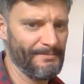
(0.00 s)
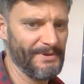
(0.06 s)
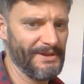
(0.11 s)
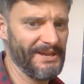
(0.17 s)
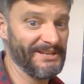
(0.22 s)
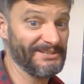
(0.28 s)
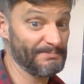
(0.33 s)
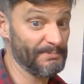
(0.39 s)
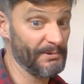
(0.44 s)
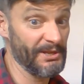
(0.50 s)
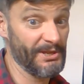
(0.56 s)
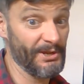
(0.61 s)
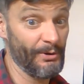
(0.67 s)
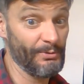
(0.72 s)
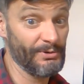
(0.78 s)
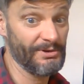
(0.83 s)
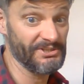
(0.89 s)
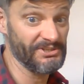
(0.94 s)
It's pretty
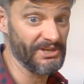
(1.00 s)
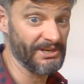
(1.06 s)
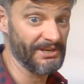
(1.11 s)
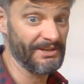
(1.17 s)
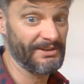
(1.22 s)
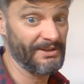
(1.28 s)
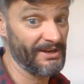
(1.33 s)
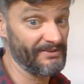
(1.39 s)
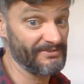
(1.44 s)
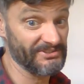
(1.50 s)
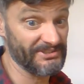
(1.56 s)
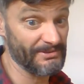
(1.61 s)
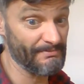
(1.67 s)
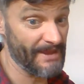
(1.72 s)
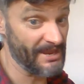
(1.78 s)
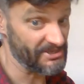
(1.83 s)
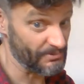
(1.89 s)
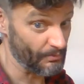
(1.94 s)
cool because you can kind of just
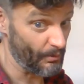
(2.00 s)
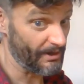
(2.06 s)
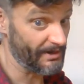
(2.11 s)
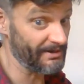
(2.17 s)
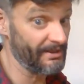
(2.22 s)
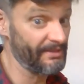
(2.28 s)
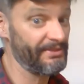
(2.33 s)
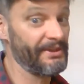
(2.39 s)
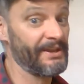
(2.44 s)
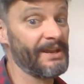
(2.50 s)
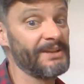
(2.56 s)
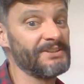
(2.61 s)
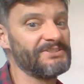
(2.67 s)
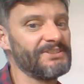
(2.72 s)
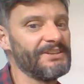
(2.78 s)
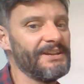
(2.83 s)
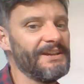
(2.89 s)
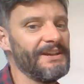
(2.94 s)
imagine what kind of
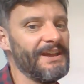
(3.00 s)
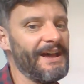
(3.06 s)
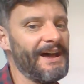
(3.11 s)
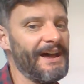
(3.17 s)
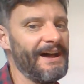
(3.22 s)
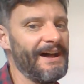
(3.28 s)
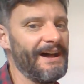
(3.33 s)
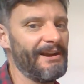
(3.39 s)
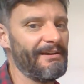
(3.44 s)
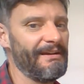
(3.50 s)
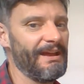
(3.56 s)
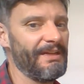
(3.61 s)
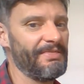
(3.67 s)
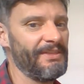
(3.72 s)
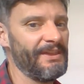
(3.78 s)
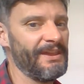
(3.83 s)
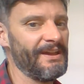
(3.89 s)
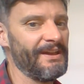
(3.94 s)
things are
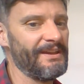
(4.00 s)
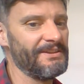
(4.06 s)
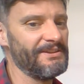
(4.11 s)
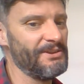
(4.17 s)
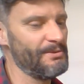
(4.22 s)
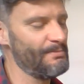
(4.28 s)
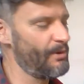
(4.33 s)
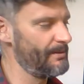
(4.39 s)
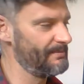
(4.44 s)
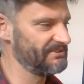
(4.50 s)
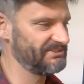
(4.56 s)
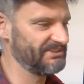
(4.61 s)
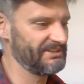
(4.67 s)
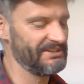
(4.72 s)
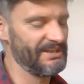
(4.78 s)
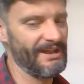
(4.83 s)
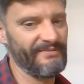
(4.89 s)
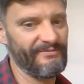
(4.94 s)
out there. You might be
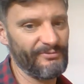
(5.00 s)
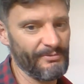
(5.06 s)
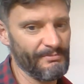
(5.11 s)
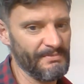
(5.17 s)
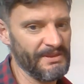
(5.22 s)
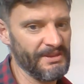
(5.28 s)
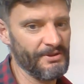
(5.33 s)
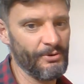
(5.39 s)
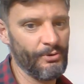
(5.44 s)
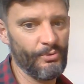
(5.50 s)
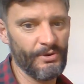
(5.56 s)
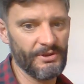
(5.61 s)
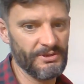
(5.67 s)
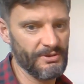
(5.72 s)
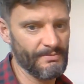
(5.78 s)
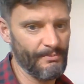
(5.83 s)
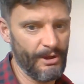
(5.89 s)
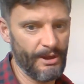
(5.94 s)
sitting down for a meal.
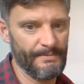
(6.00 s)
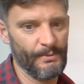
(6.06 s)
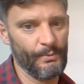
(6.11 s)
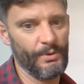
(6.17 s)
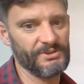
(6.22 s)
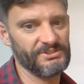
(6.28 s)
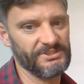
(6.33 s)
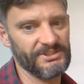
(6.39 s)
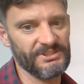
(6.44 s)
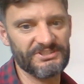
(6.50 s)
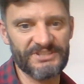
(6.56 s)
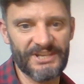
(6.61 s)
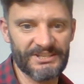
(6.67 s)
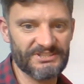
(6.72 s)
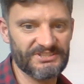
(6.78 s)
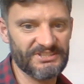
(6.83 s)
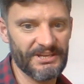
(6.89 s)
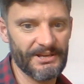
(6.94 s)
You might be watching the
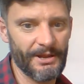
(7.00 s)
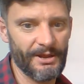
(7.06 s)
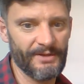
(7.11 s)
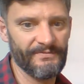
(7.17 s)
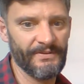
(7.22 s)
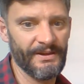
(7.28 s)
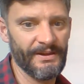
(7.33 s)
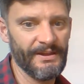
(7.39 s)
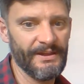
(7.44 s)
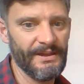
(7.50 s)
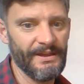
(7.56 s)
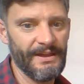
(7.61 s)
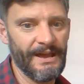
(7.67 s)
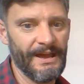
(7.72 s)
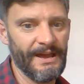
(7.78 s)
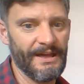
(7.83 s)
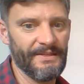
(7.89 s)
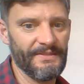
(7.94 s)
sunset over
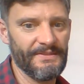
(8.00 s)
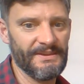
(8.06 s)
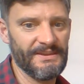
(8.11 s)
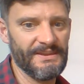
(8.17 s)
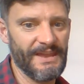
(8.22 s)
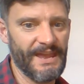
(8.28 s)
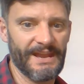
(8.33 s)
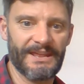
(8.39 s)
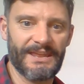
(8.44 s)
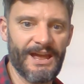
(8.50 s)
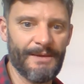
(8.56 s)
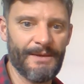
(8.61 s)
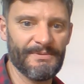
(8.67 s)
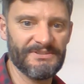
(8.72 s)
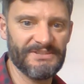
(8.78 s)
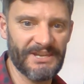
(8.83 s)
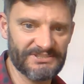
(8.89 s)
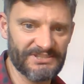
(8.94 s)
the Atacama
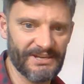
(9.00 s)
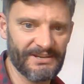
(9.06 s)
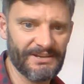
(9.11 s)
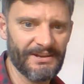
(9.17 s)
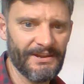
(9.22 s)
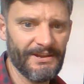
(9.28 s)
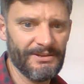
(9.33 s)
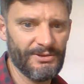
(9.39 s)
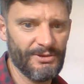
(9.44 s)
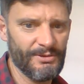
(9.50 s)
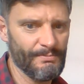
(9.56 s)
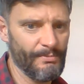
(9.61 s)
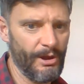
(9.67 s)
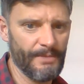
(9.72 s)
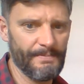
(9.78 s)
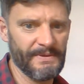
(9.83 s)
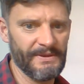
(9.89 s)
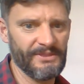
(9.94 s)
Desert. You
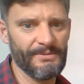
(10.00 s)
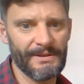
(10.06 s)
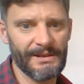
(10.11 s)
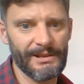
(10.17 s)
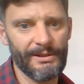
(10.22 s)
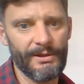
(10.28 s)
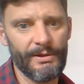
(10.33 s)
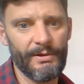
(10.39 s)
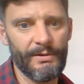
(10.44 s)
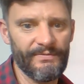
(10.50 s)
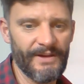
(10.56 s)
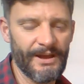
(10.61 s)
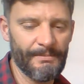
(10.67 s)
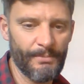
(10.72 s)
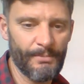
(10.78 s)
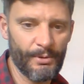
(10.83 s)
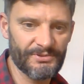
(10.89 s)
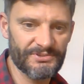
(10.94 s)
might be in the middle of
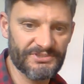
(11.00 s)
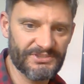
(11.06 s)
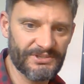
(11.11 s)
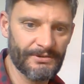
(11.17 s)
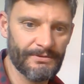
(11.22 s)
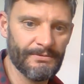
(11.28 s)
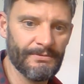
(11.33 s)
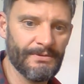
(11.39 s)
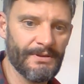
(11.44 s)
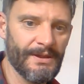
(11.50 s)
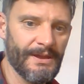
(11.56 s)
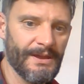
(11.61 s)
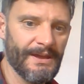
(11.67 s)
a monsoon